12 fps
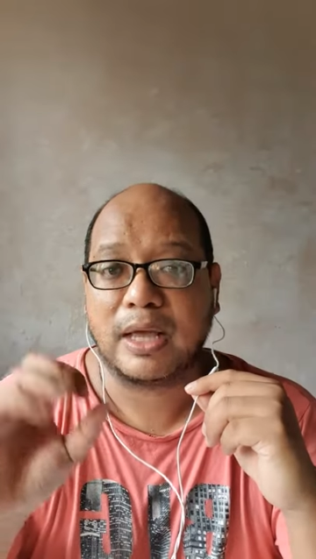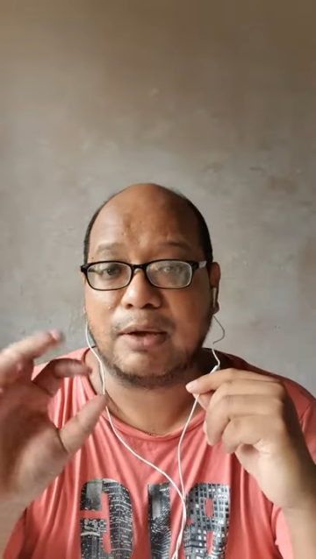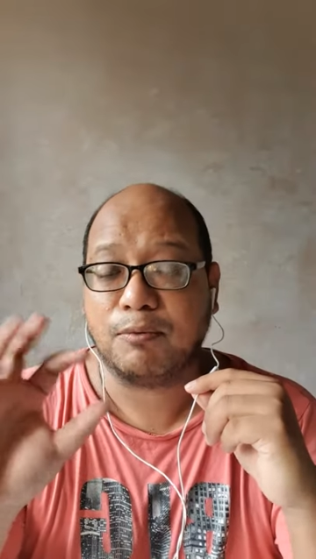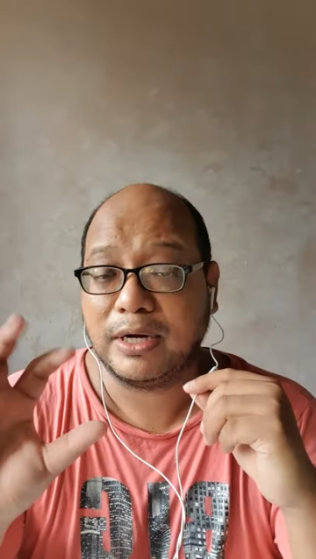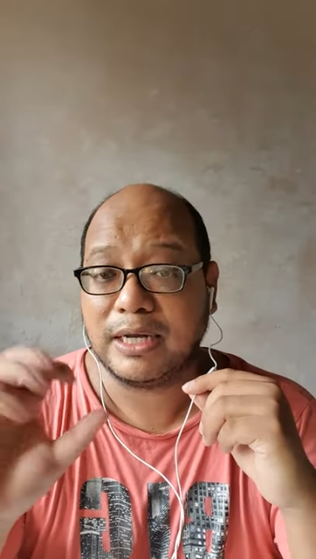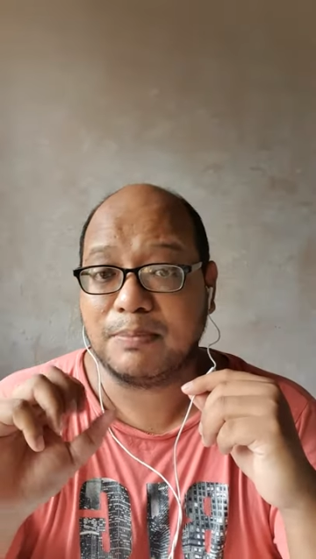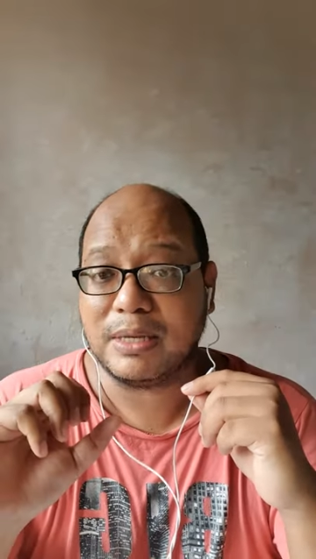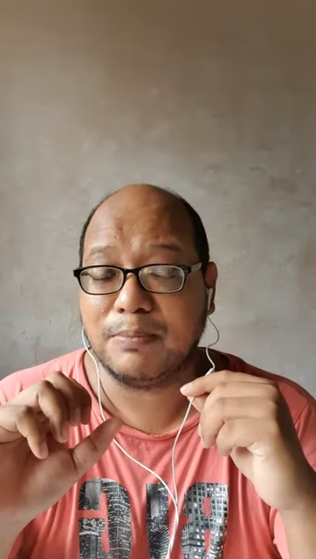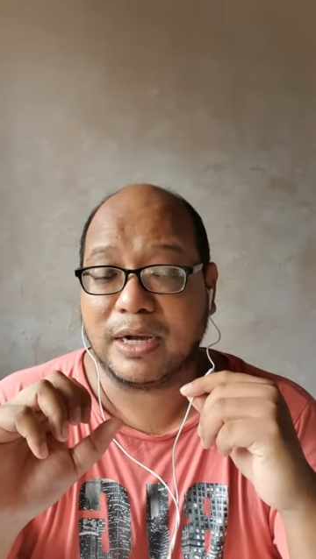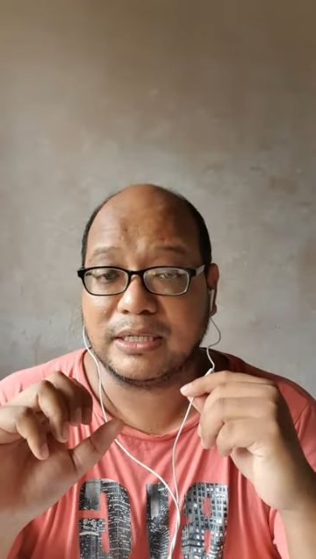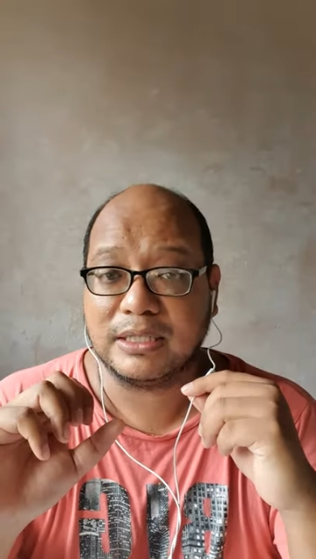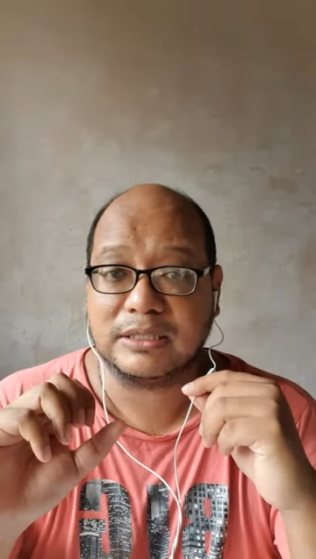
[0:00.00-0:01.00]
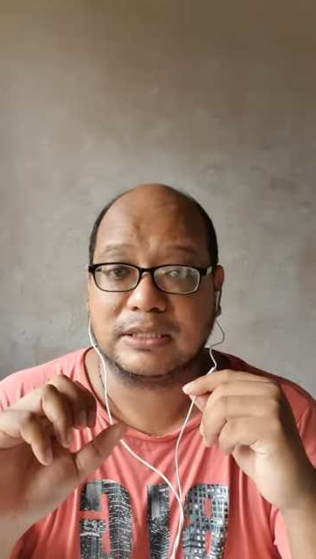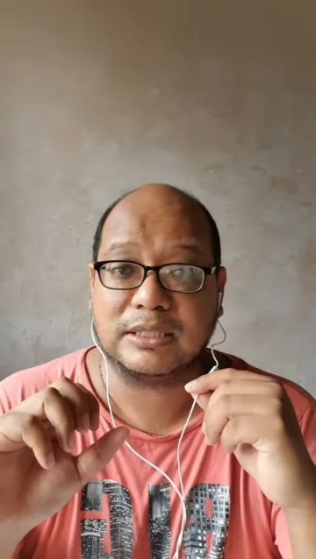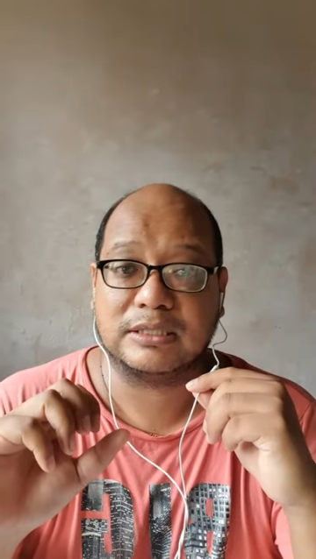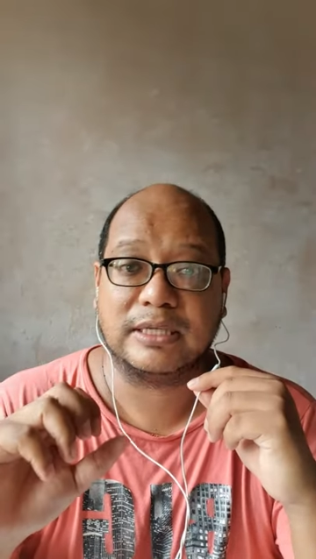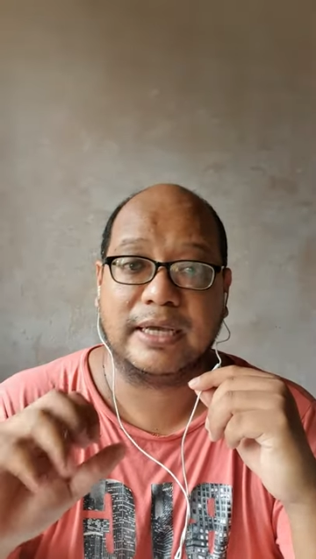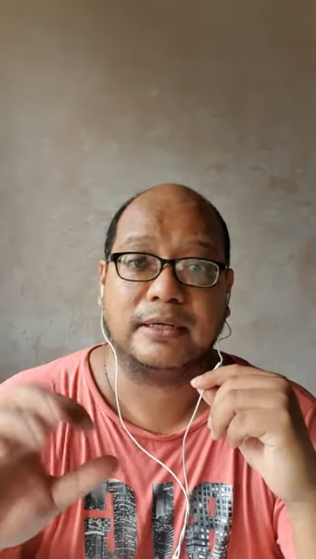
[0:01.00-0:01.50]
And what they mean by this
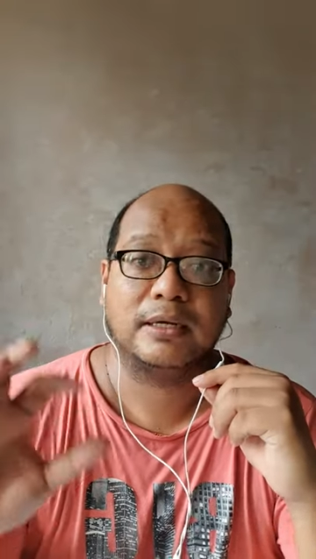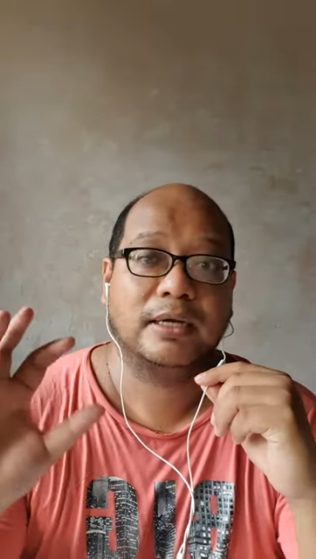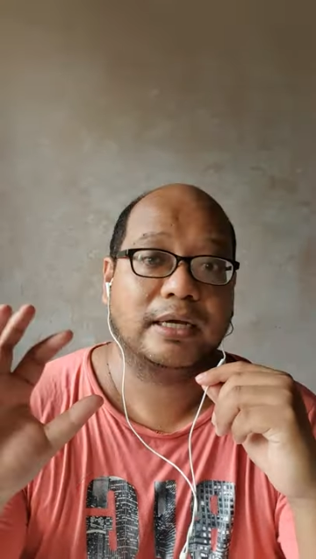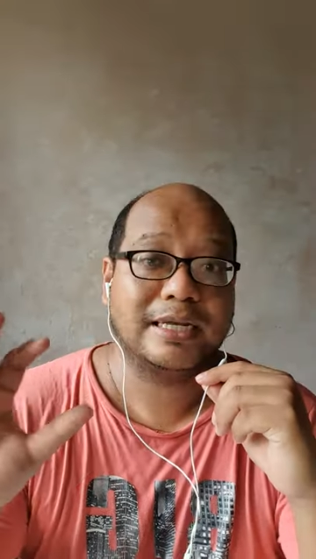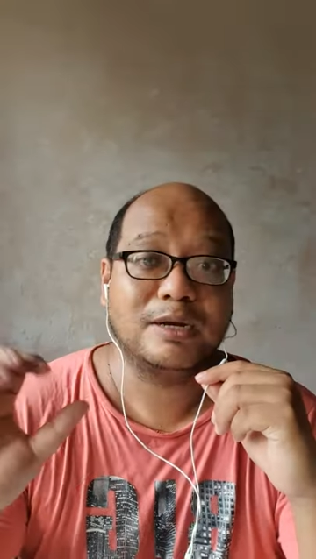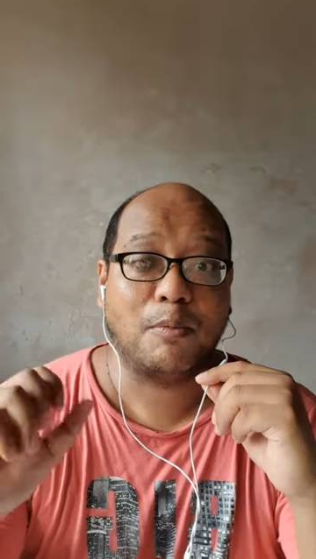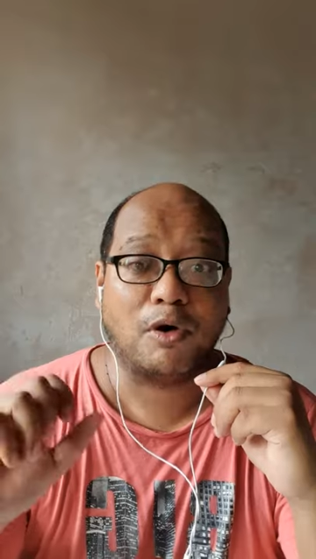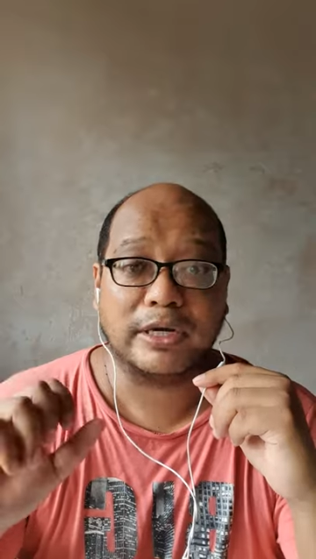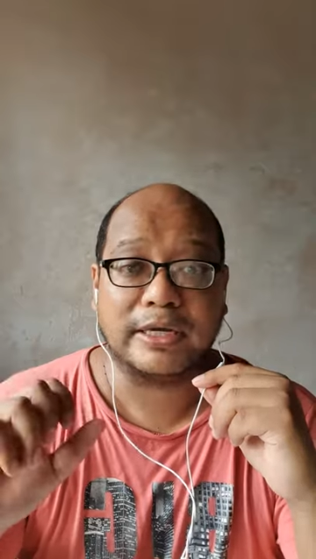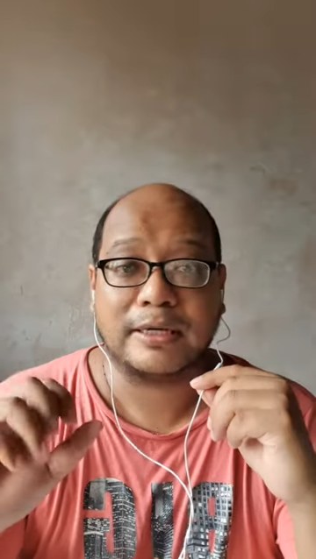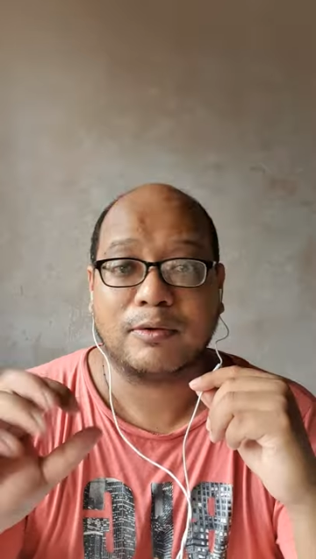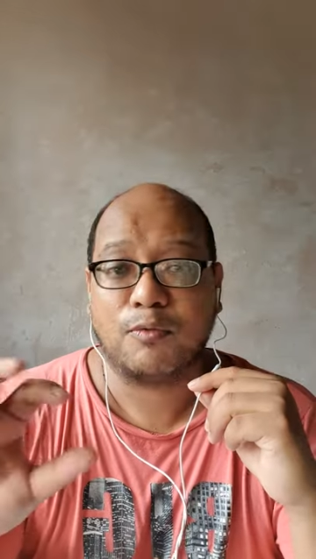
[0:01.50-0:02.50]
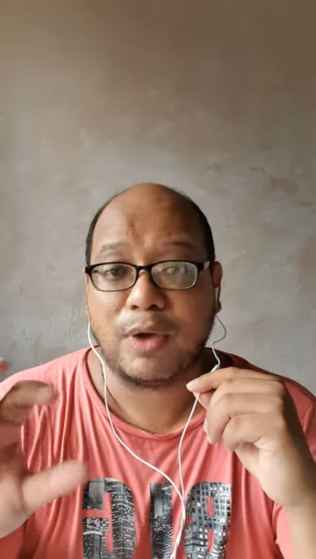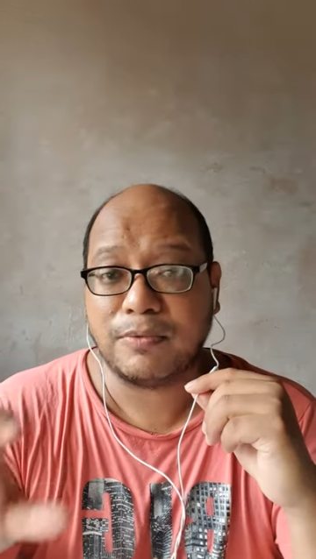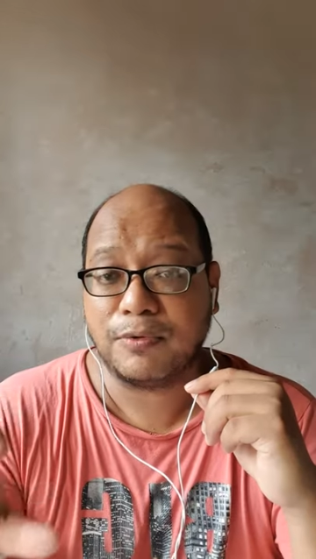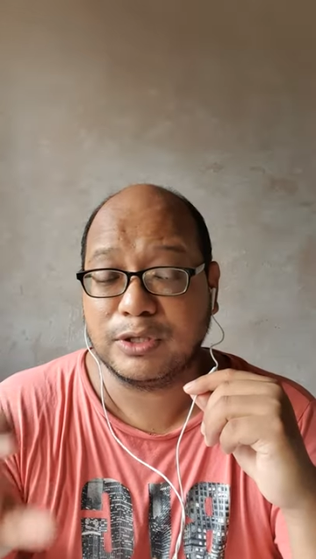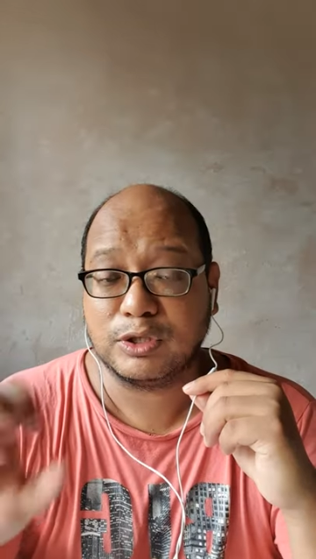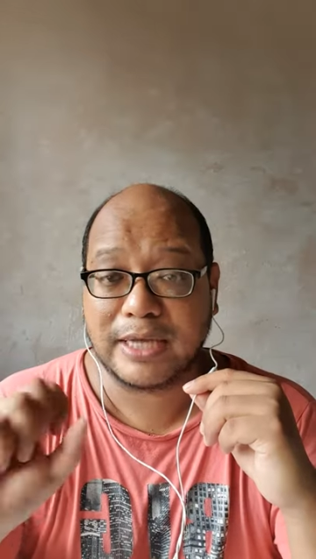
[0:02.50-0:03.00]
is that in the morning, when
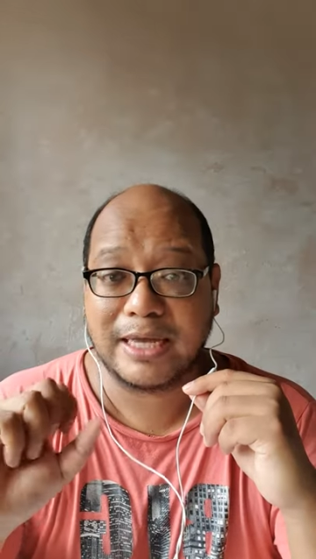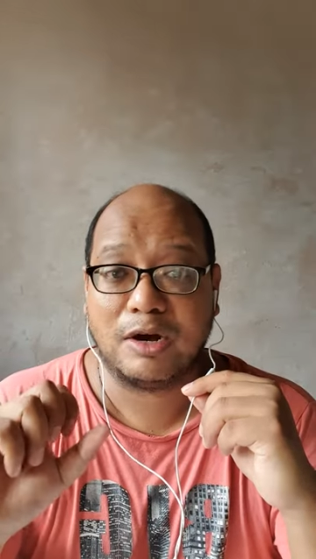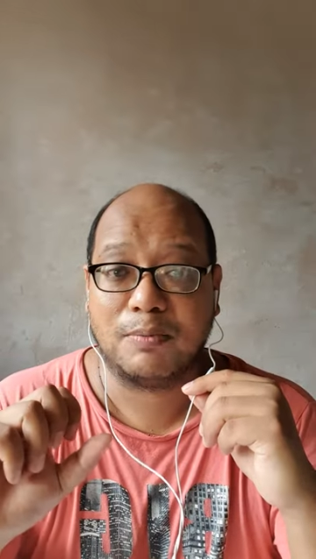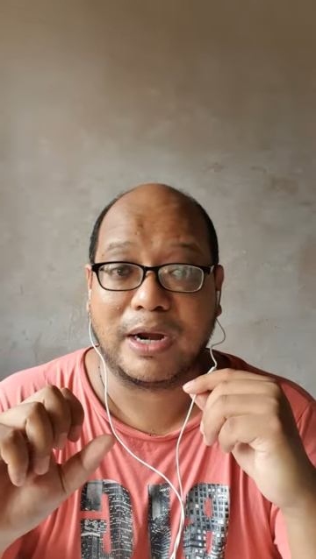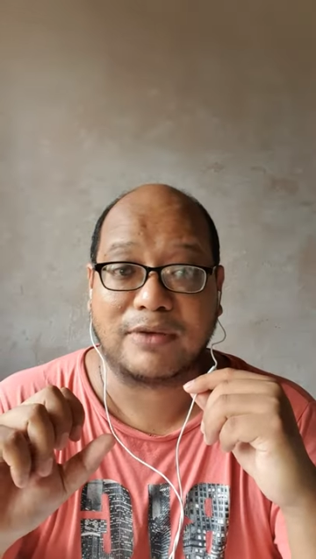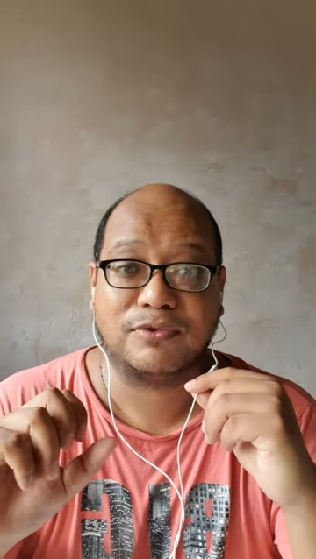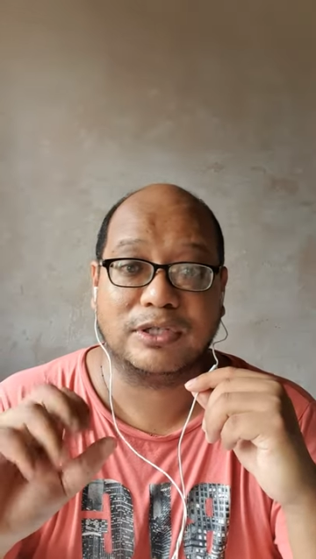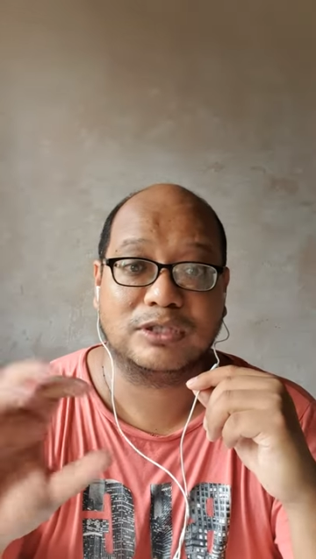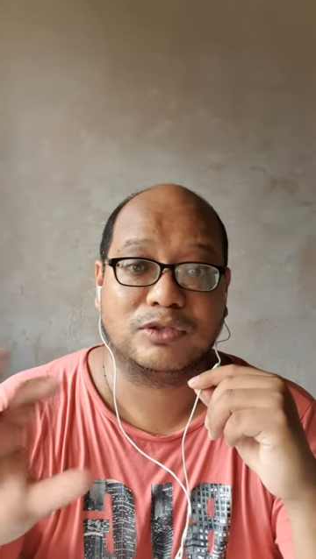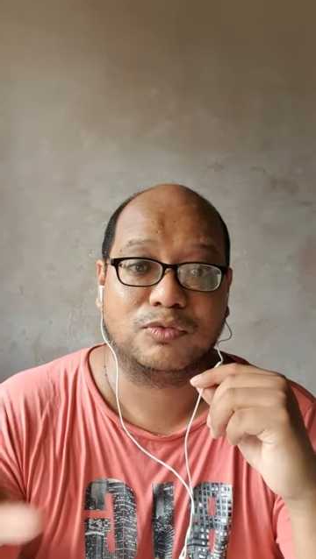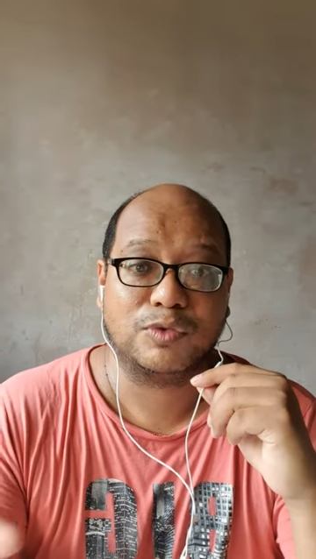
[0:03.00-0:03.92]
we want to get our breakfast,